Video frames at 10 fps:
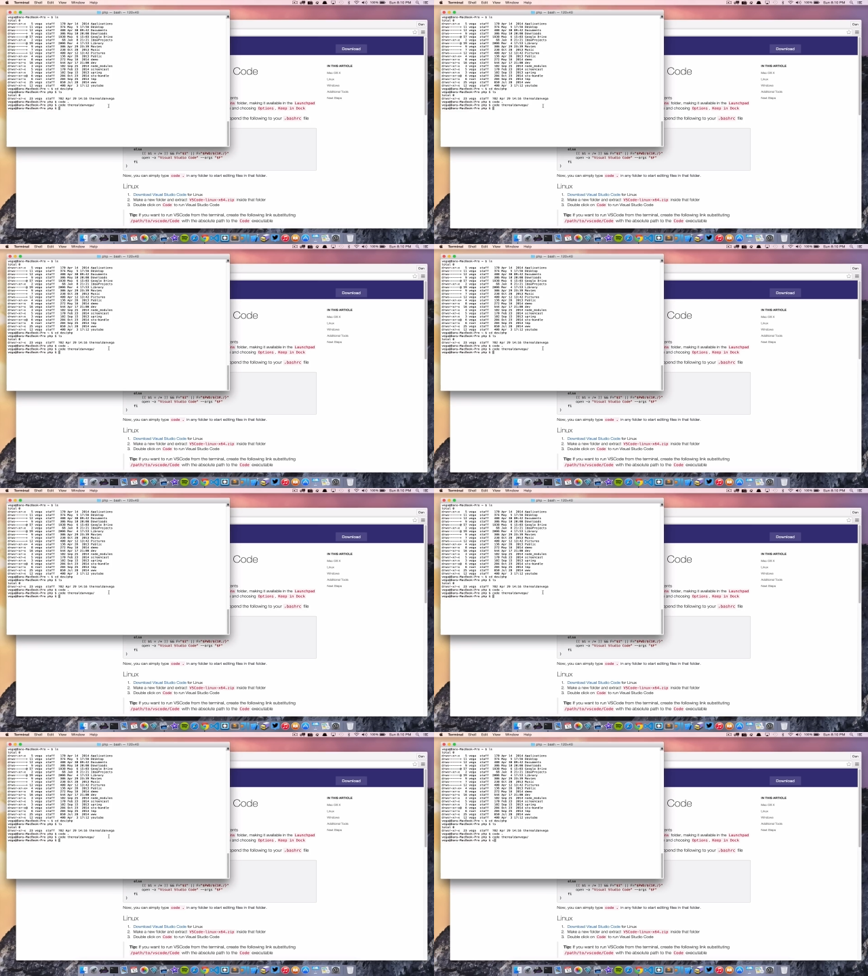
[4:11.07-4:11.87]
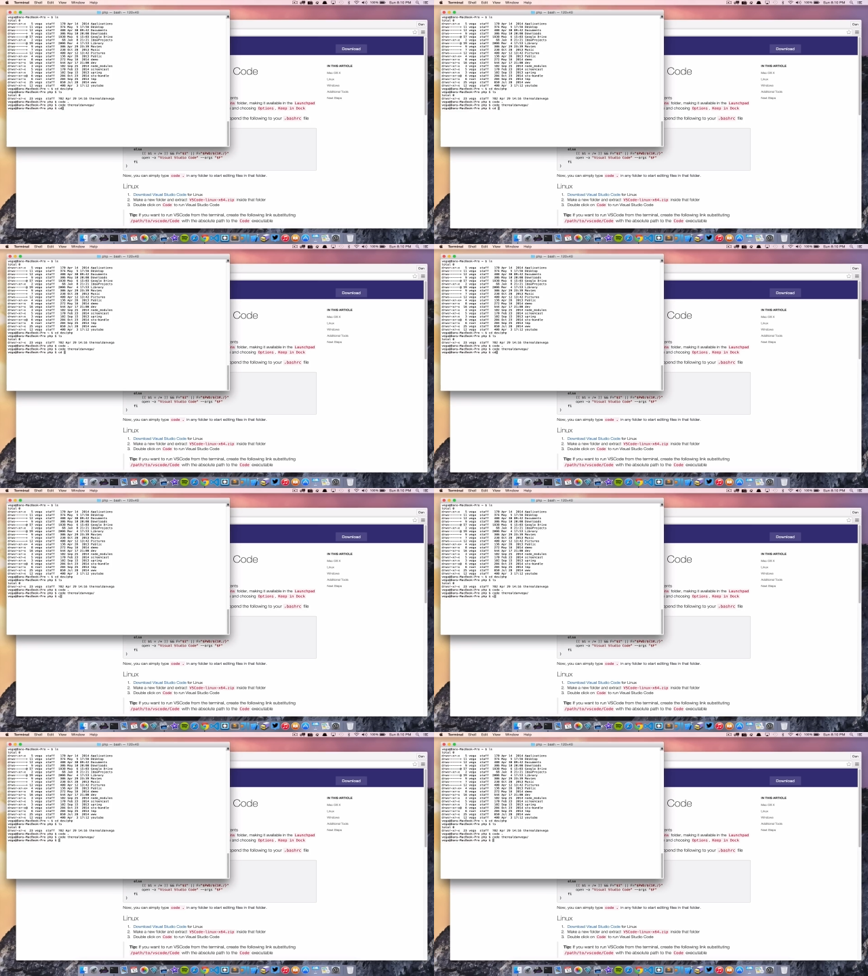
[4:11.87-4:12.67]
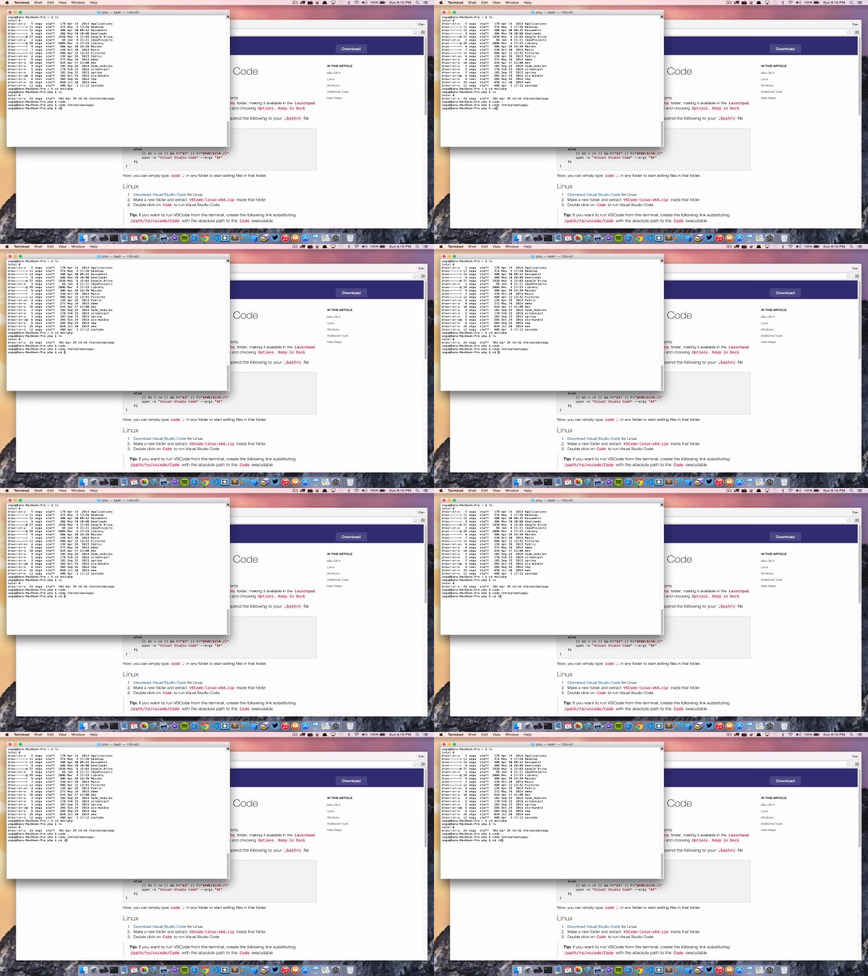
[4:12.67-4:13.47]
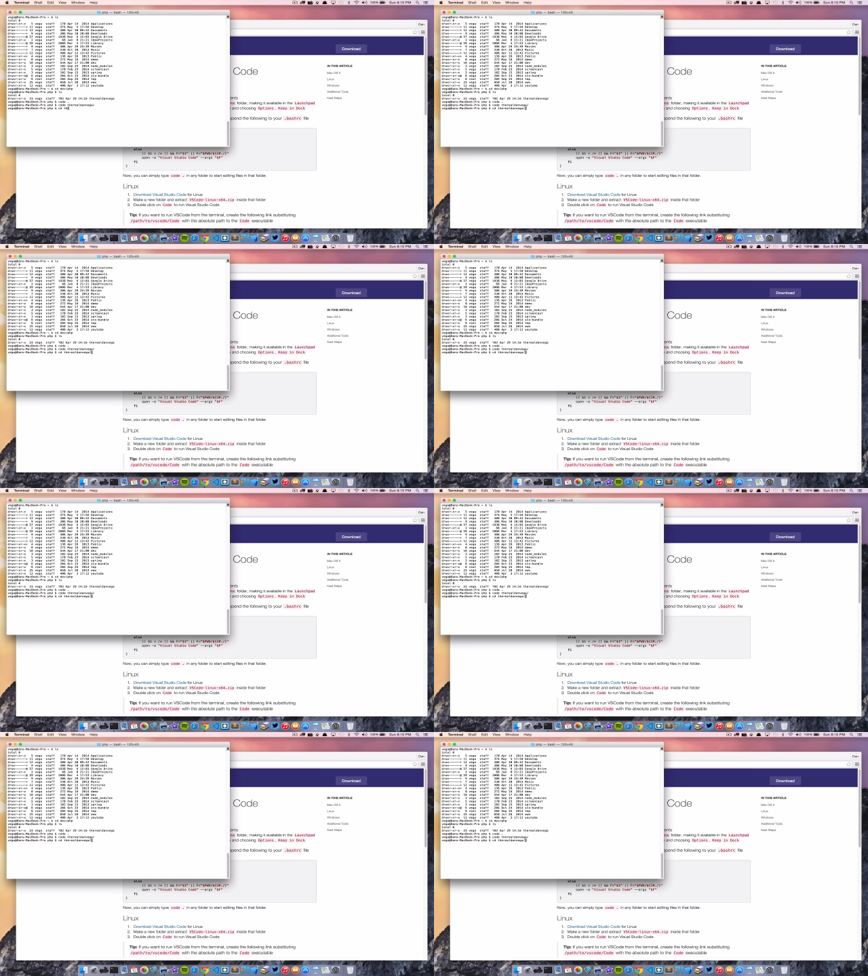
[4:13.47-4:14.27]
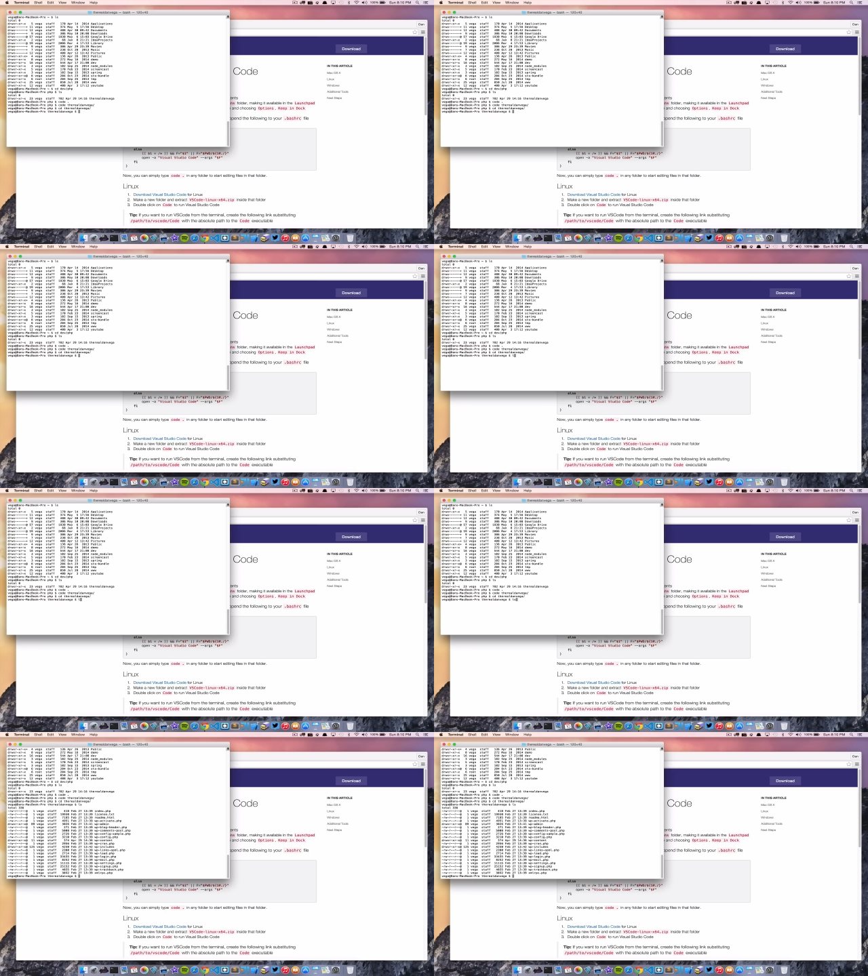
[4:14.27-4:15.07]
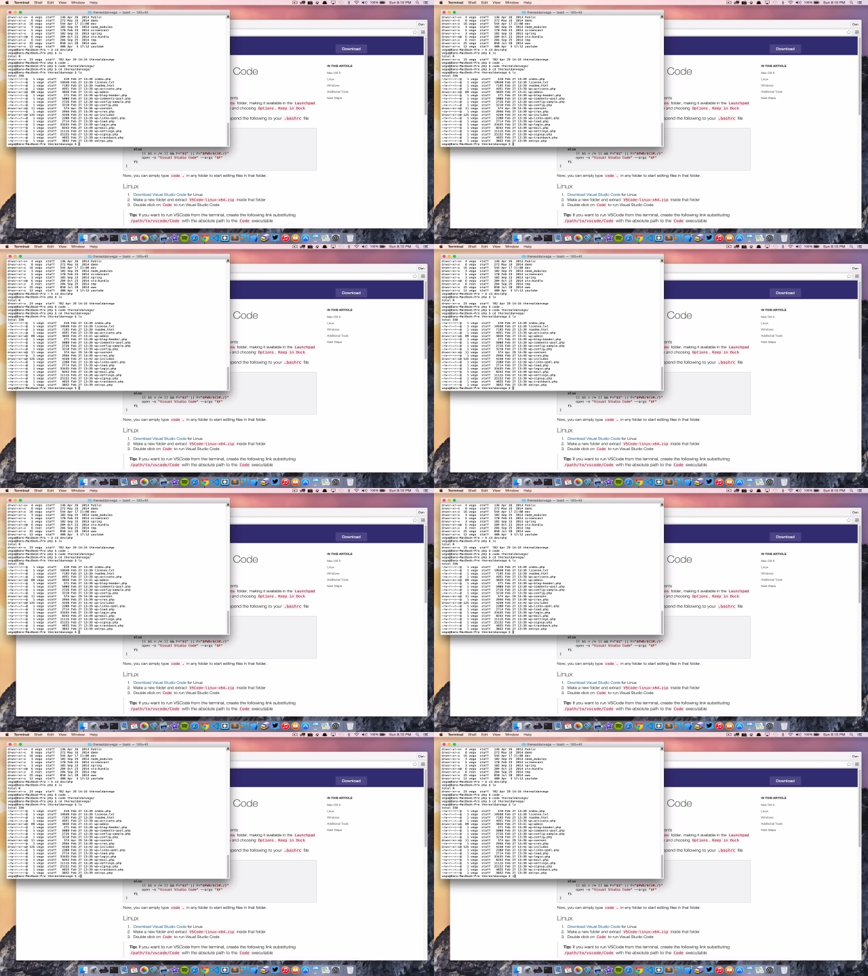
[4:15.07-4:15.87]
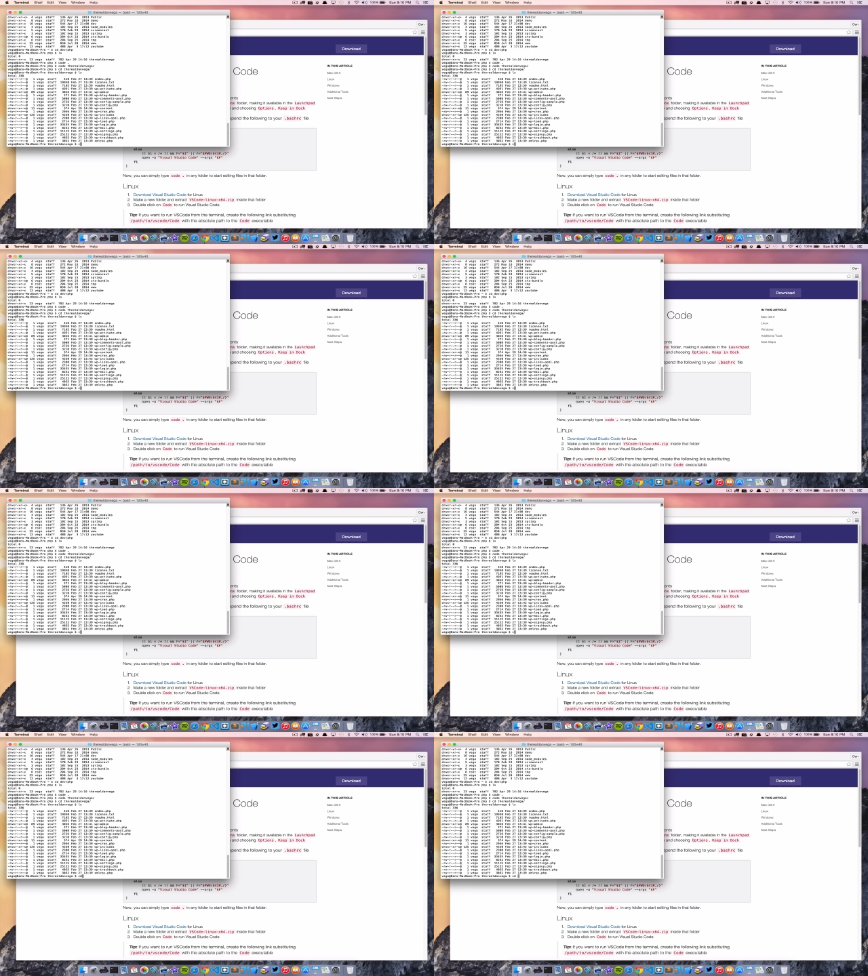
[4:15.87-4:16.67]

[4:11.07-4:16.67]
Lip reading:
(no speaker visible)